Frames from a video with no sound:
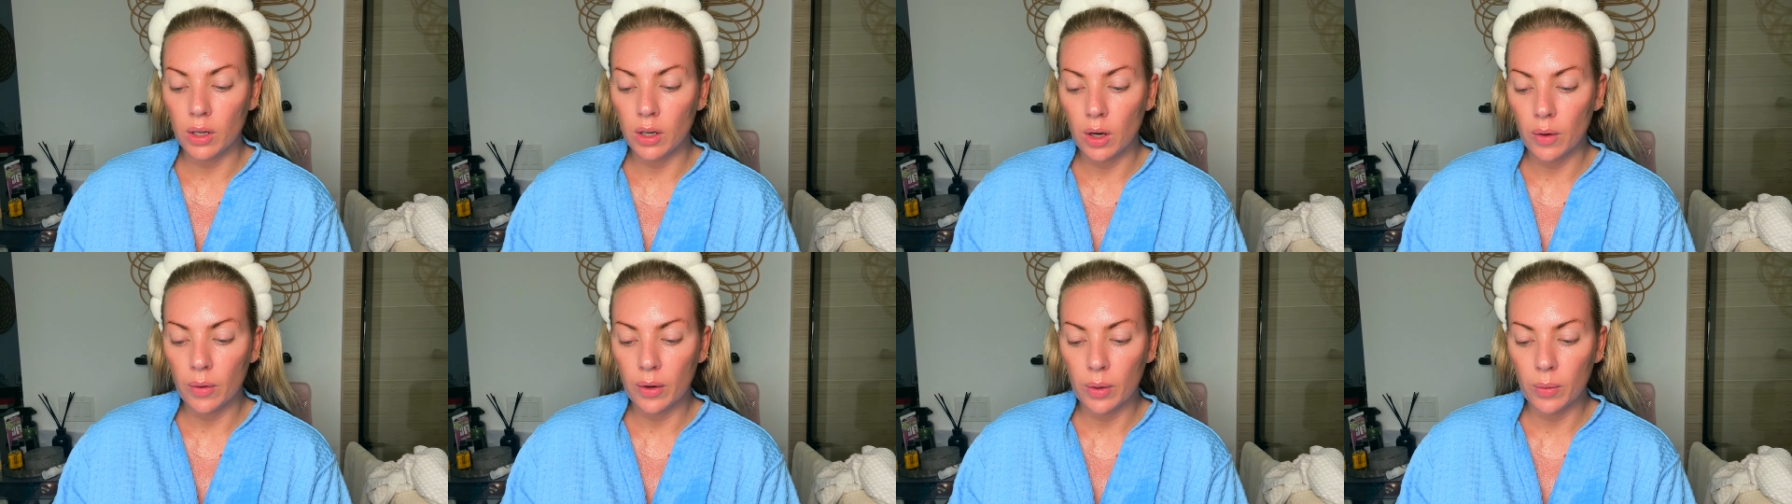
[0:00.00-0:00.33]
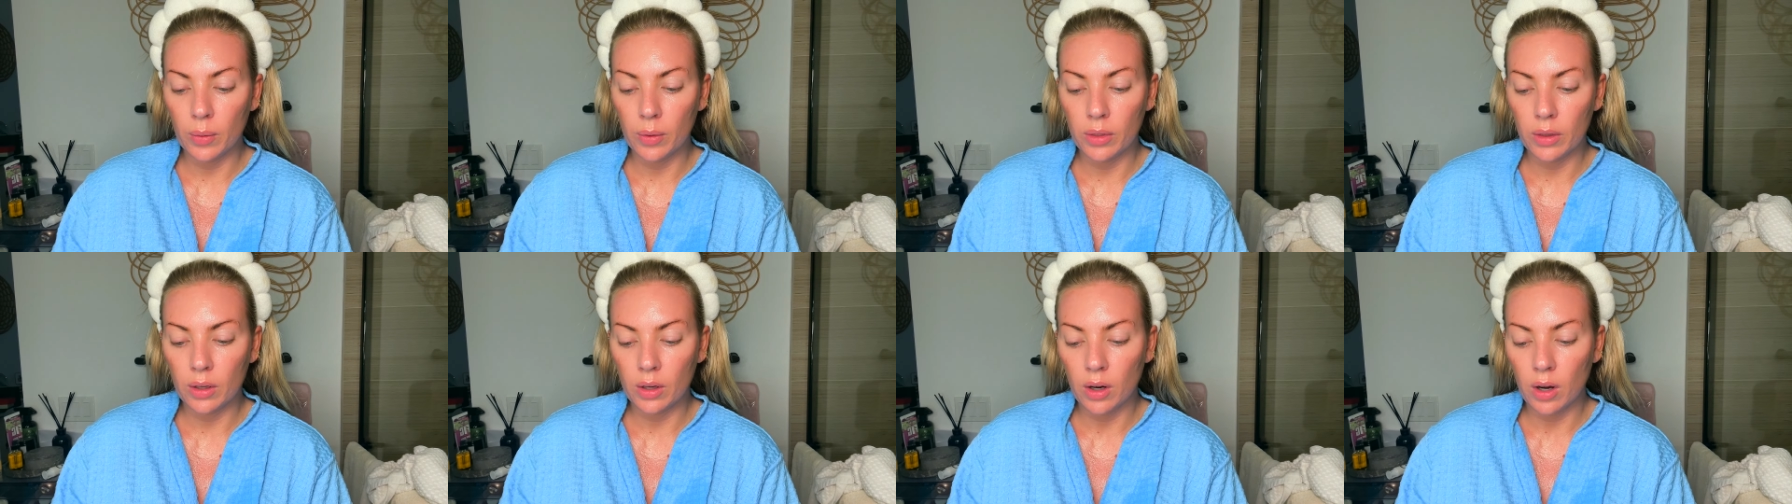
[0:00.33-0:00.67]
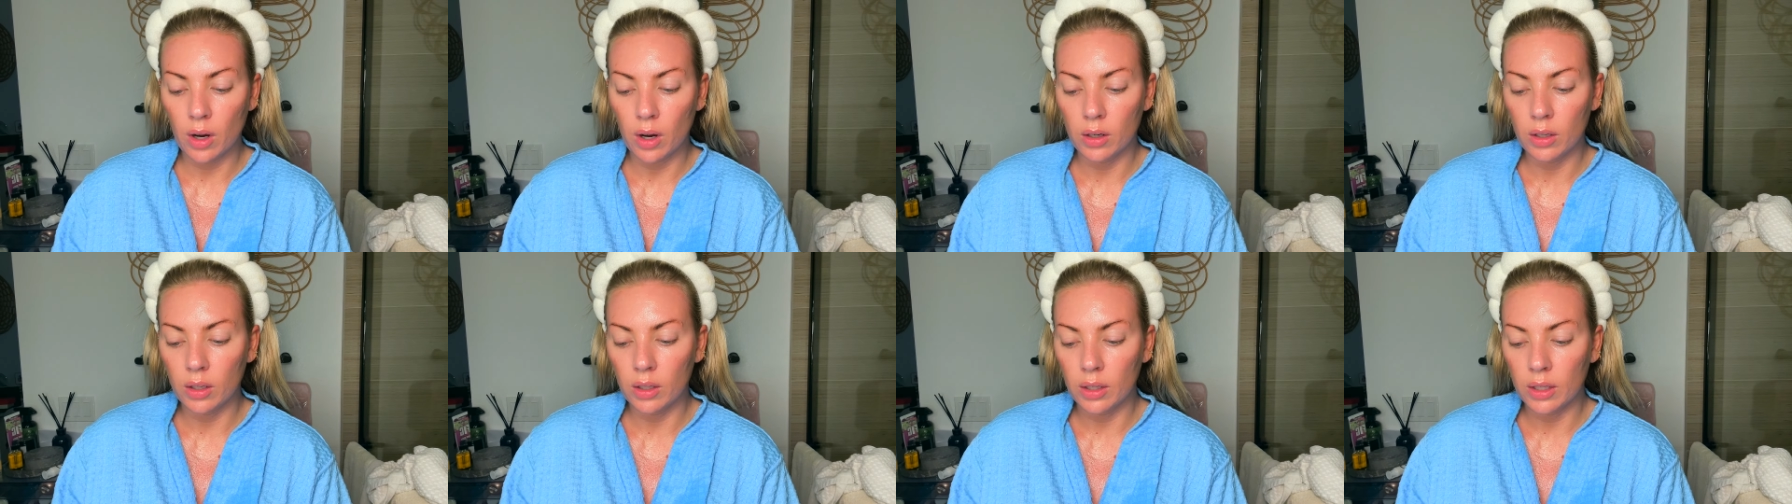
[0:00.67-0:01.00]
go in with the
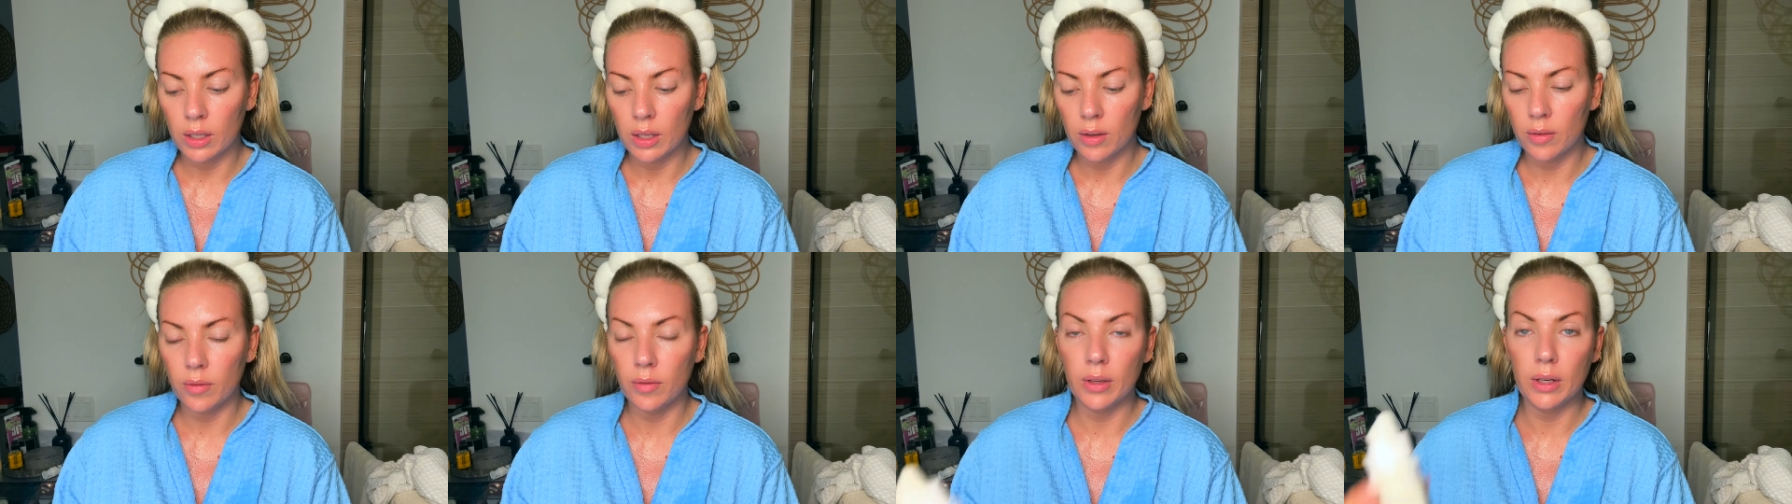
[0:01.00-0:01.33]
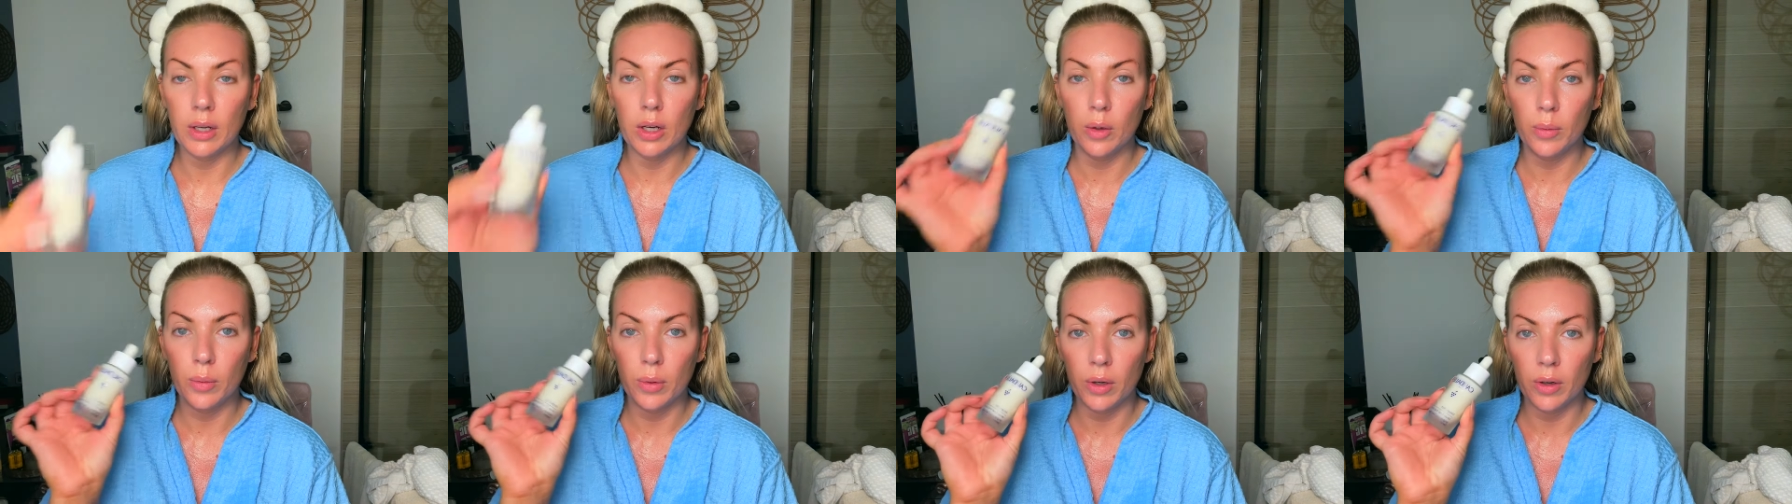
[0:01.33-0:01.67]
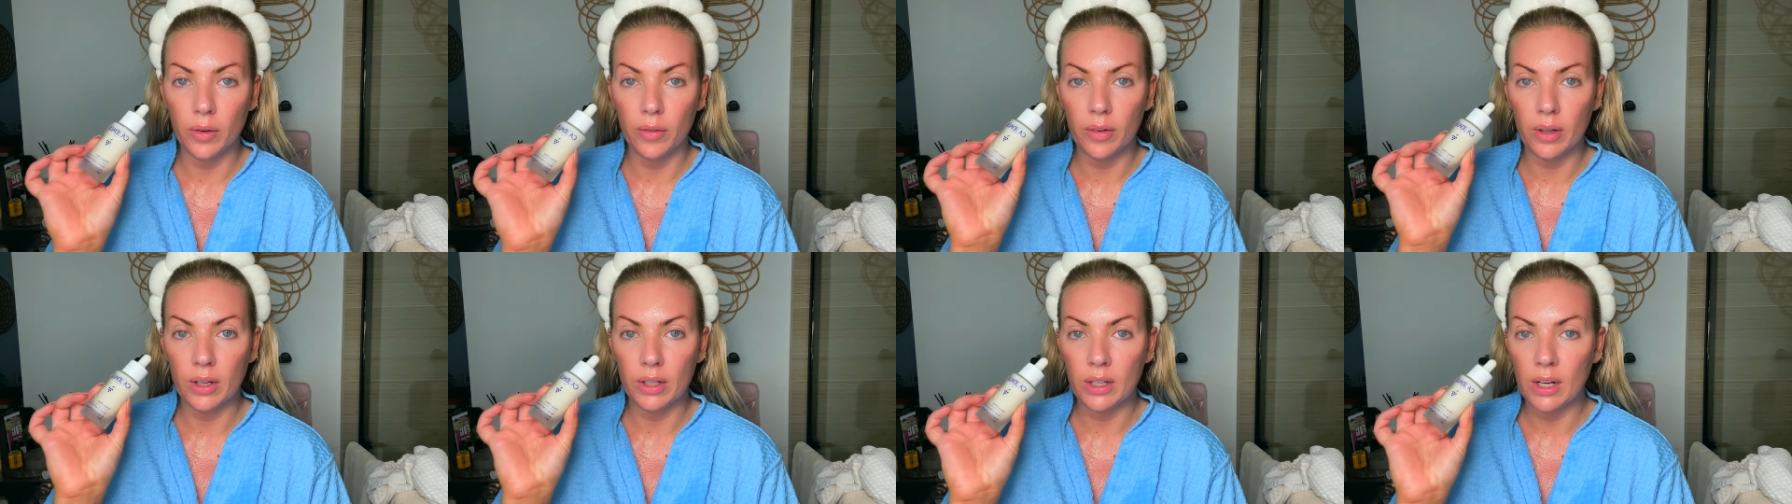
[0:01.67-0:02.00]
Caudalie Vino
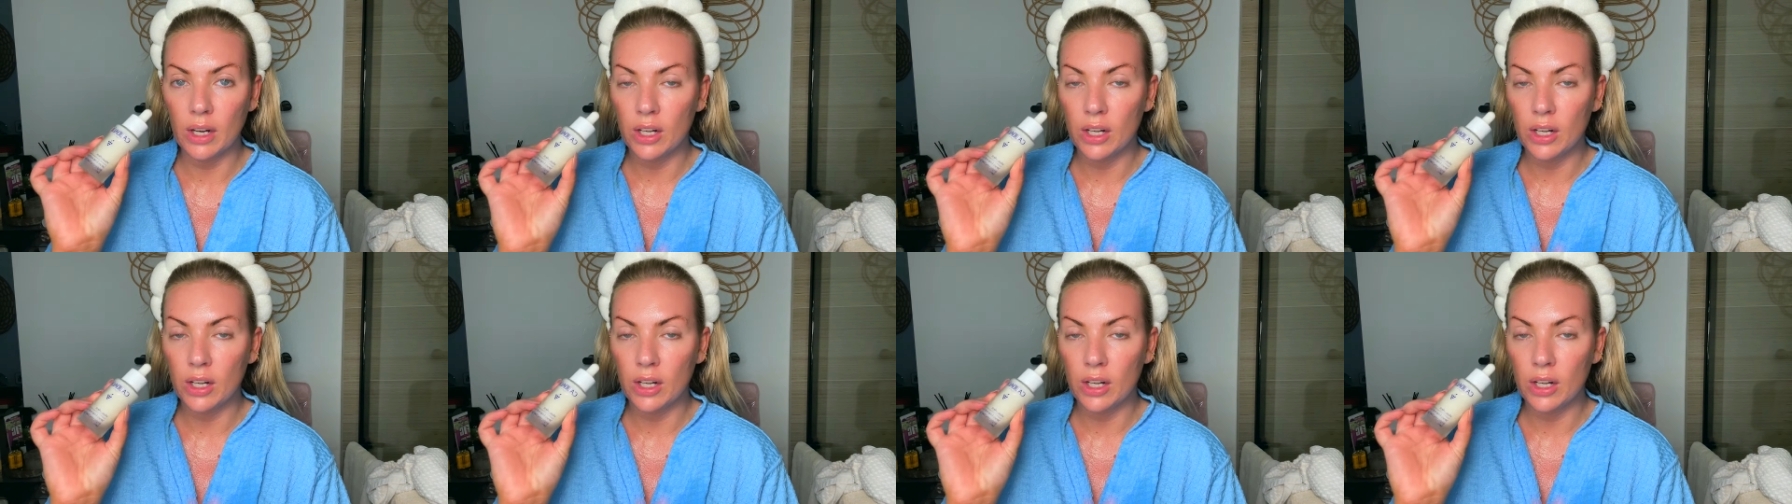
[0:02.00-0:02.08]
Perfect.